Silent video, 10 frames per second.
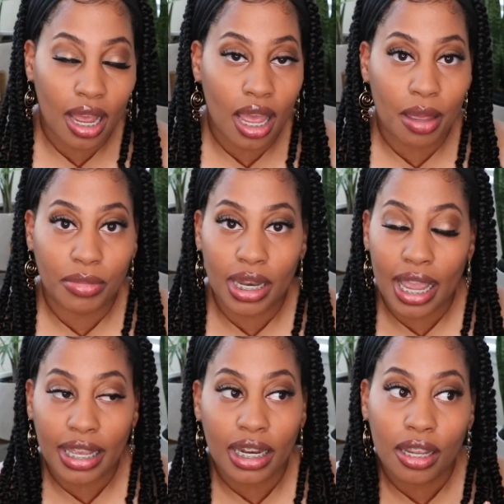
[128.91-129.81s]
I'm
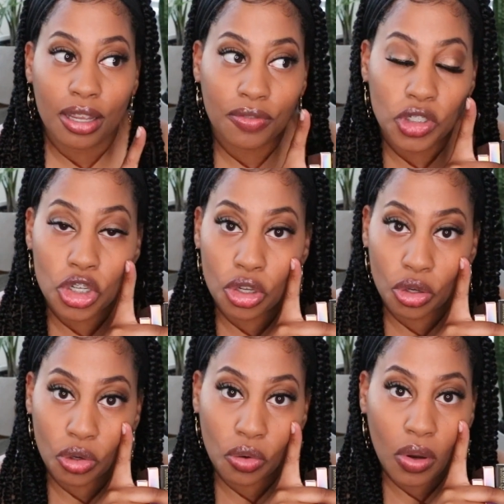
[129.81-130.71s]

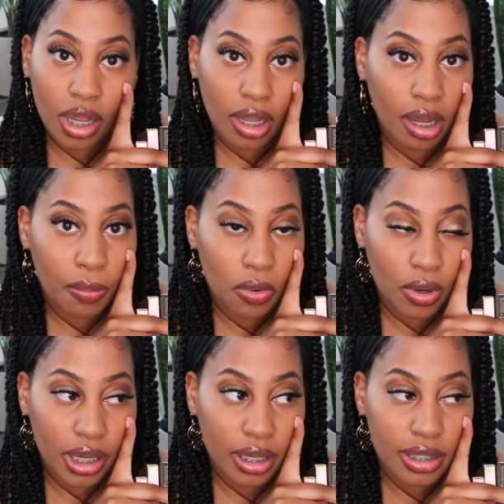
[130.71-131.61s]

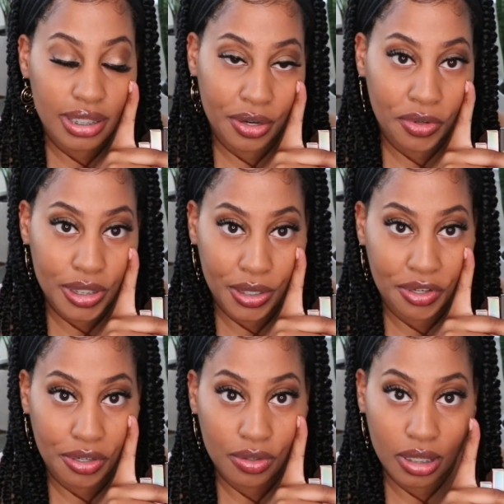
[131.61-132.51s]

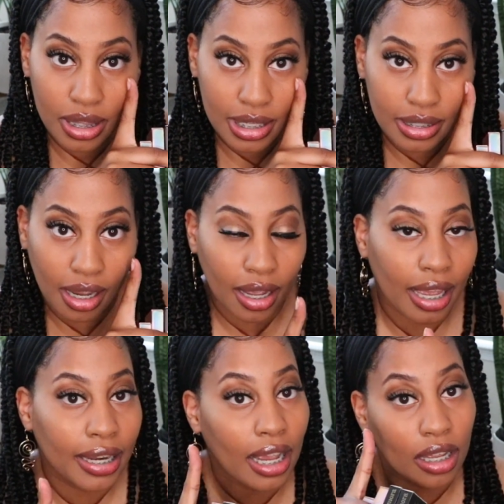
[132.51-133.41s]
-2.00 in this
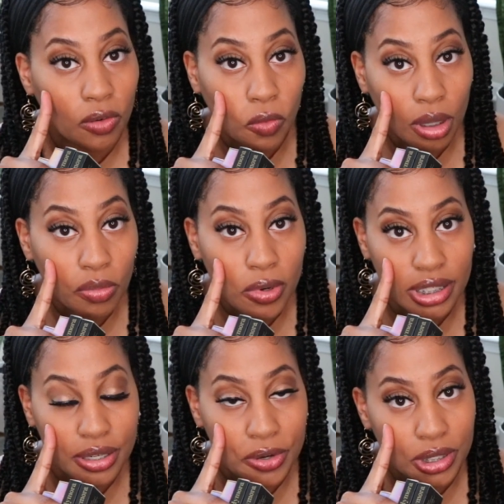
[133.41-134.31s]
eye,
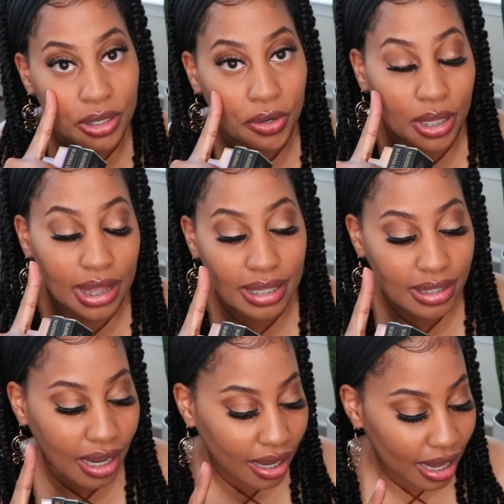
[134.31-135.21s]
-1.00 in
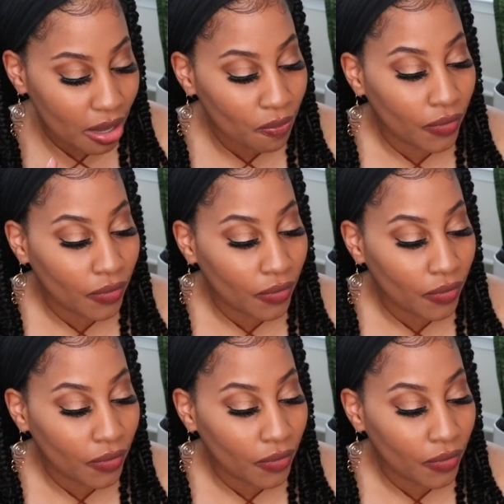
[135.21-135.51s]
this eye.